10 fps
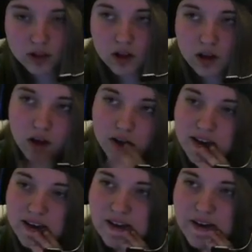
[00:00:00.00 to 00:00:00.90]
Okay,
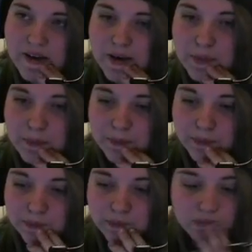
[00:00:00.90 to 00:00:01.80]
um,
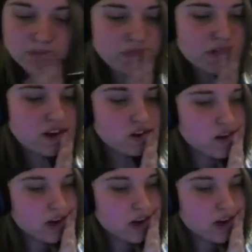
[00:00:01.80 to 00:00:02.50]
I don't know how to